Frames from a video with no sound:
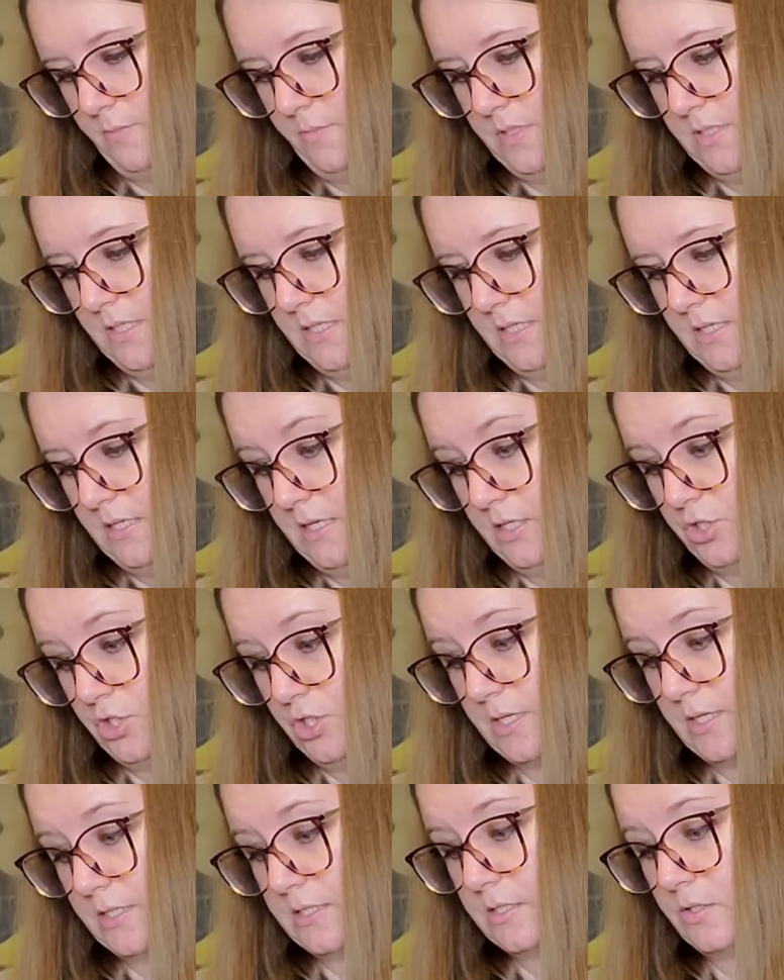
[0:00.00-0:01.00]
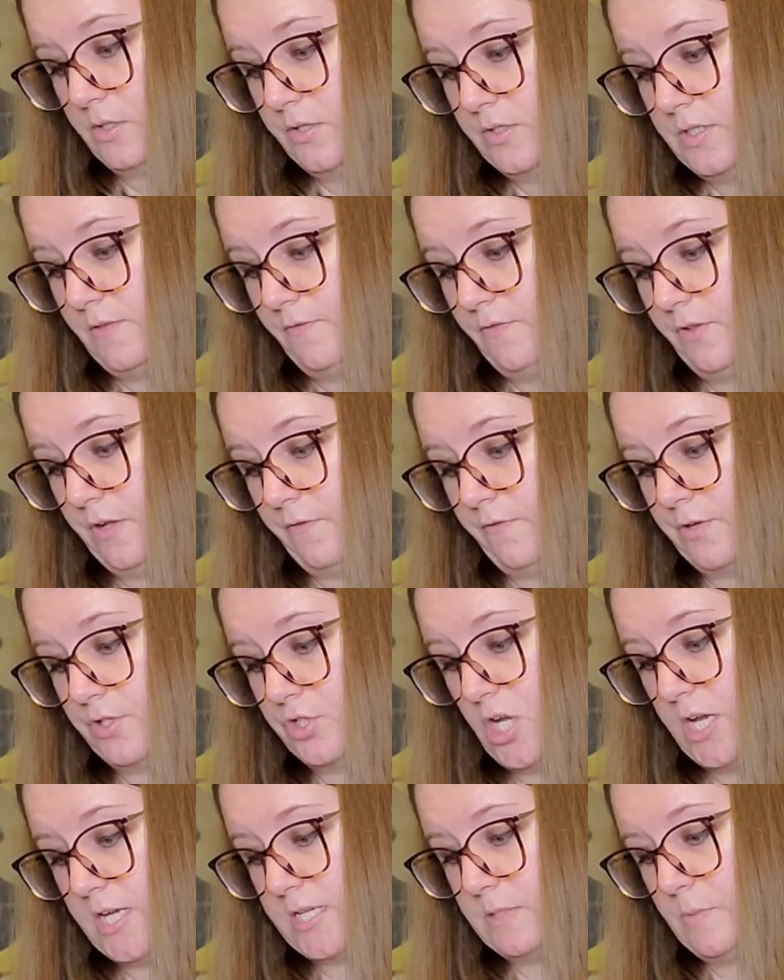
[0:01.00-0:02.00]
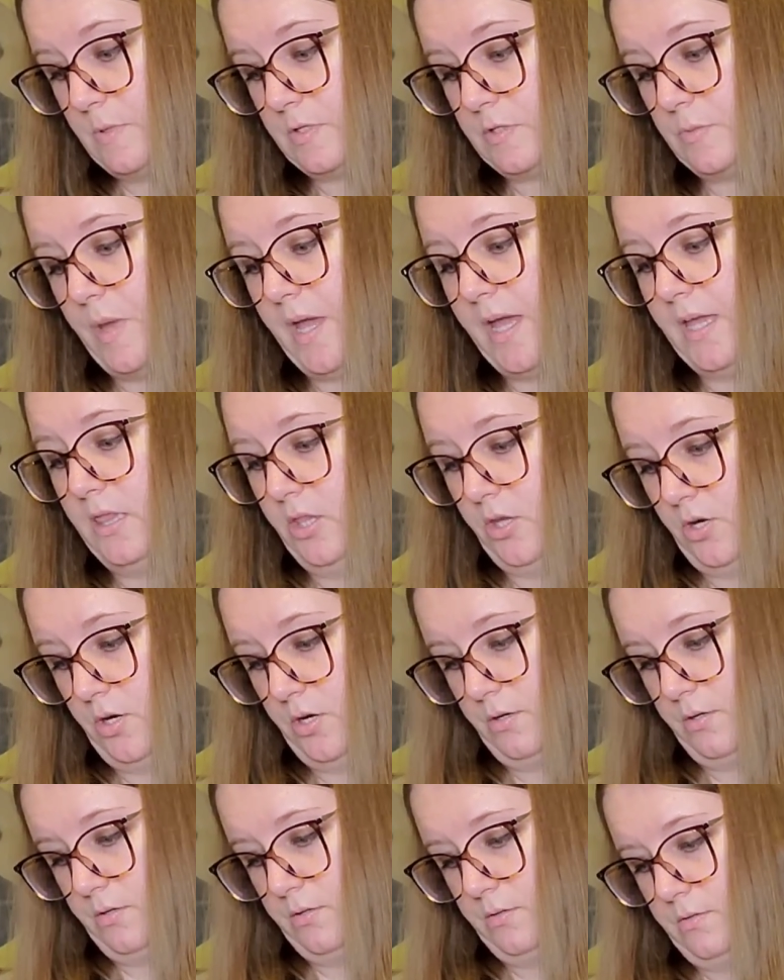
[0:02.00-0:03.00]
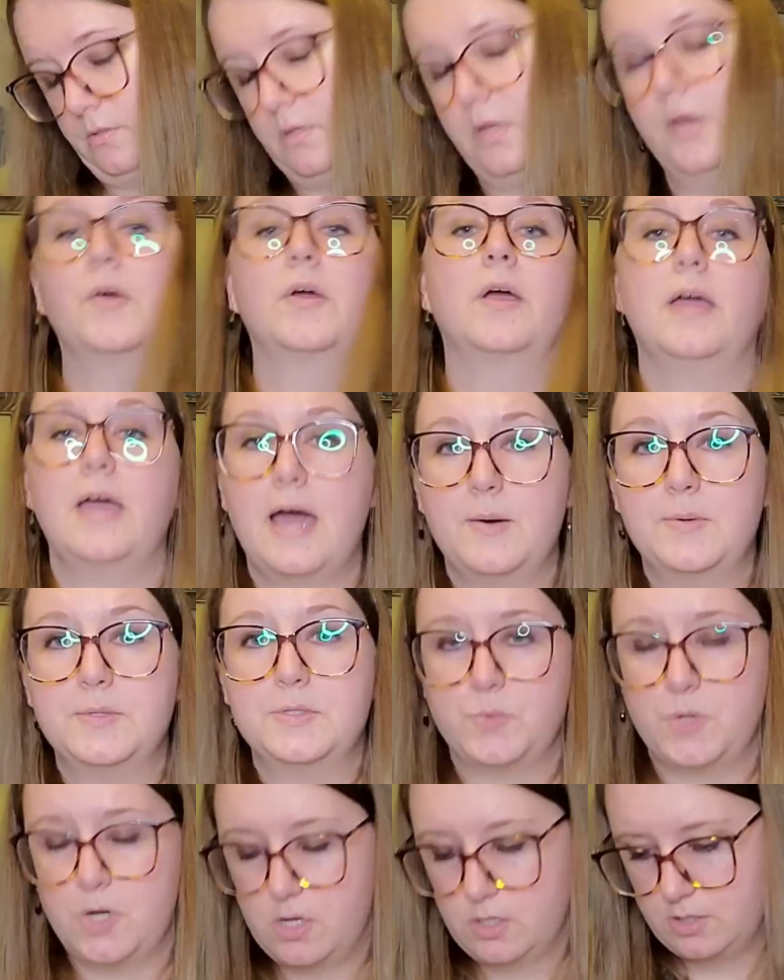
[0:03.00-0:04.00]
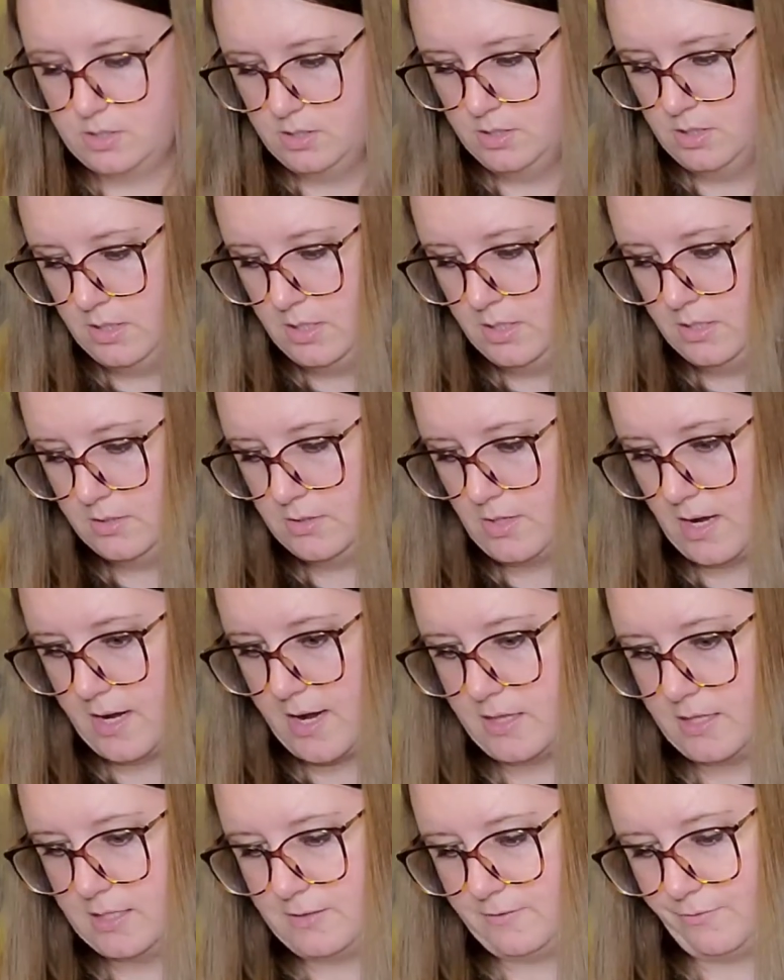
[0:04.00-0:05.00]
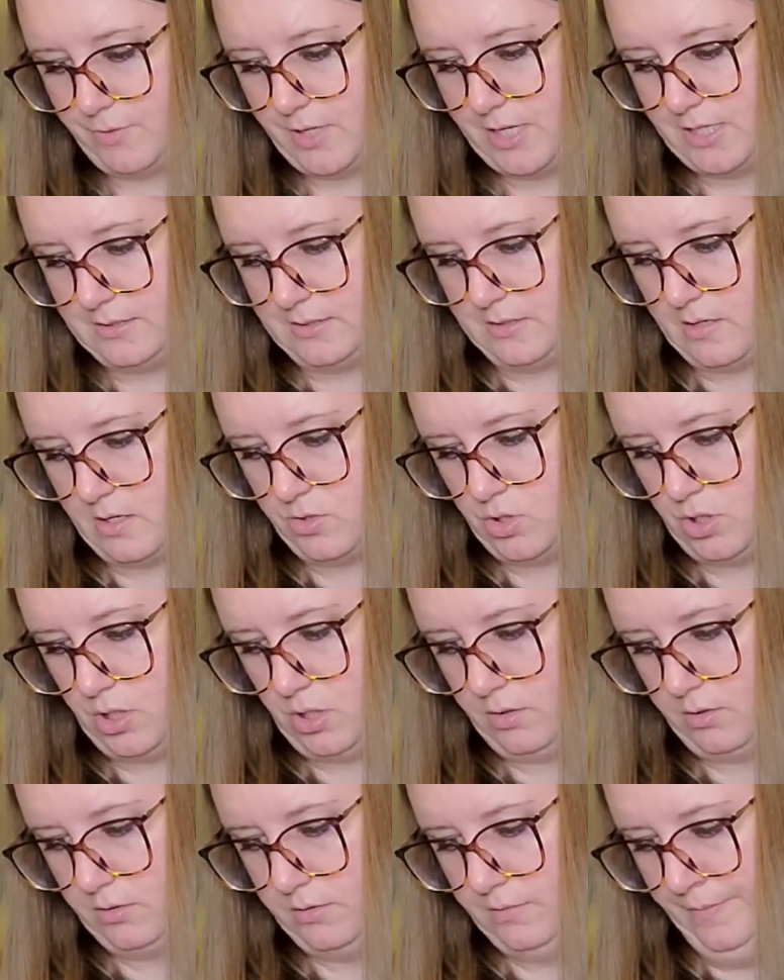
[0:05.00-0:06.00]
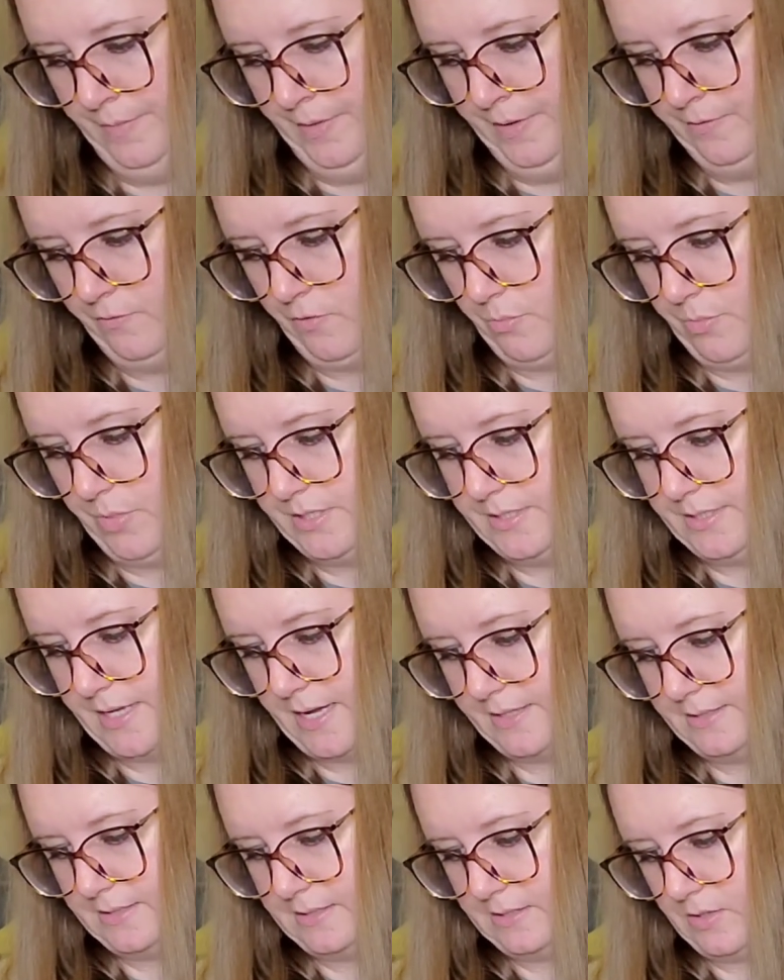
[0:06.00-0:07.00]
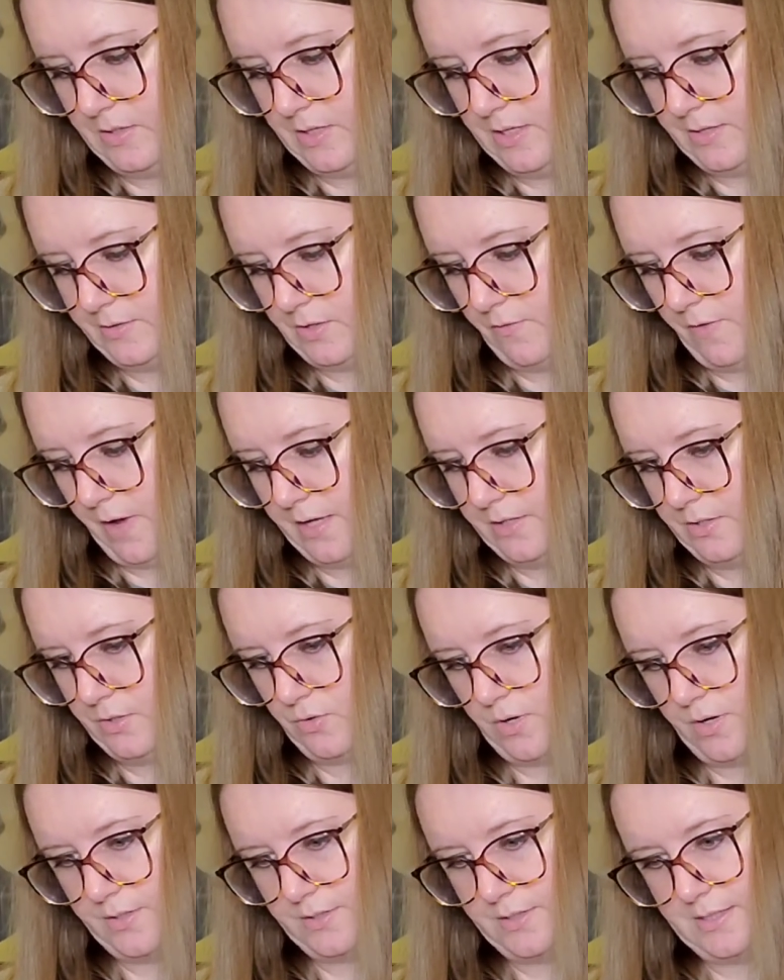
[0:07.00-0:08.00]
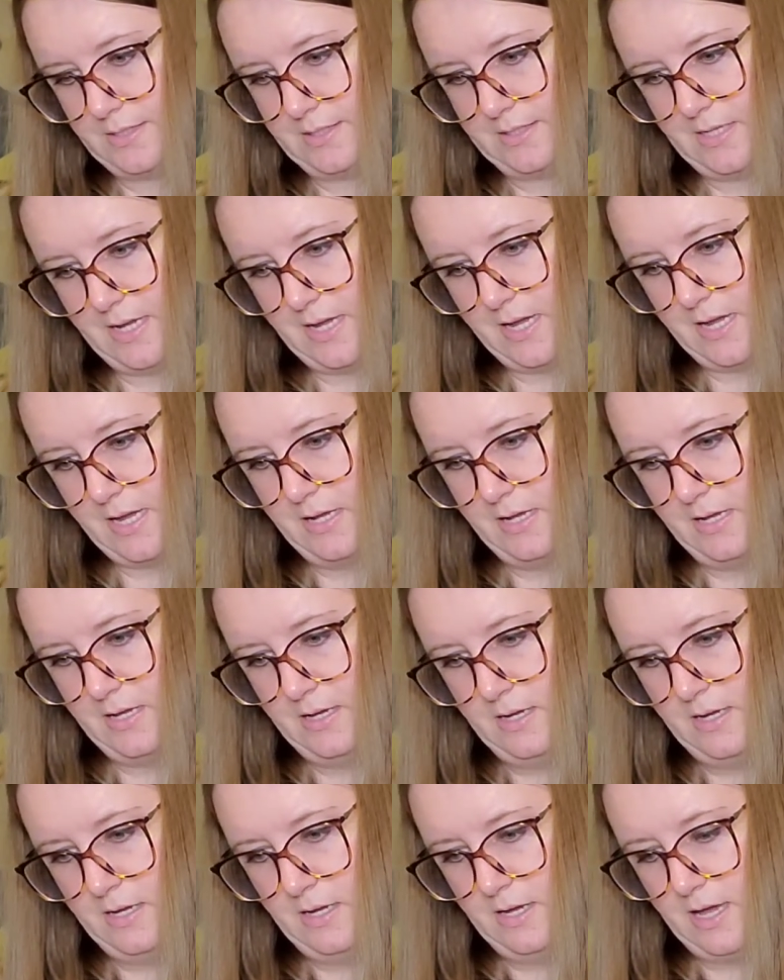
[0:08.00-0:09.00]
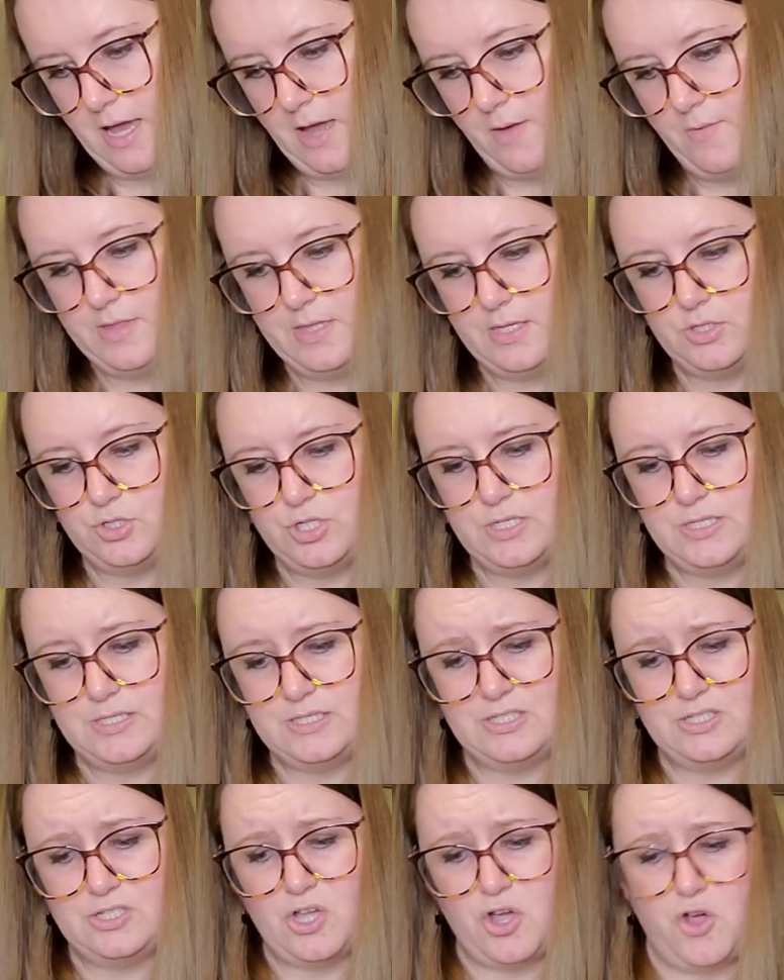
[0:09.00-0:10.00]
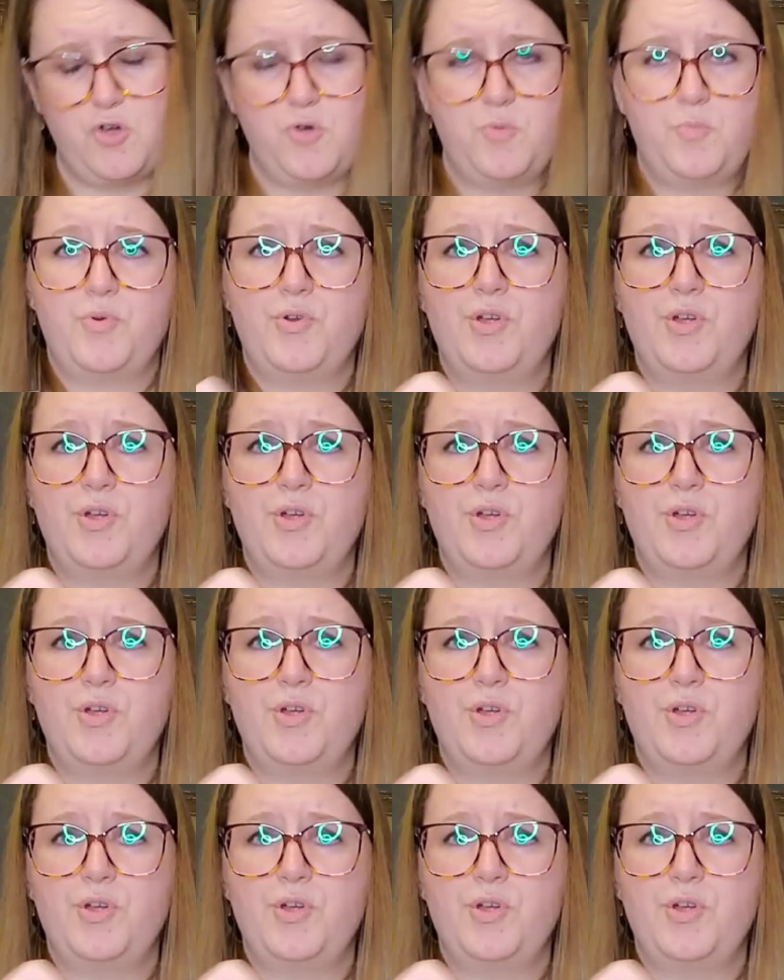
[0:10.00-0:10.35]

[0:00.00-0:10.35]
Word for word: limited edition exclusively for Shakespeare's Peddler. Okay, I was wrong. So I got this from Kitten Stitcher from the design studios of Hands Across the Sea. I mean, that's just so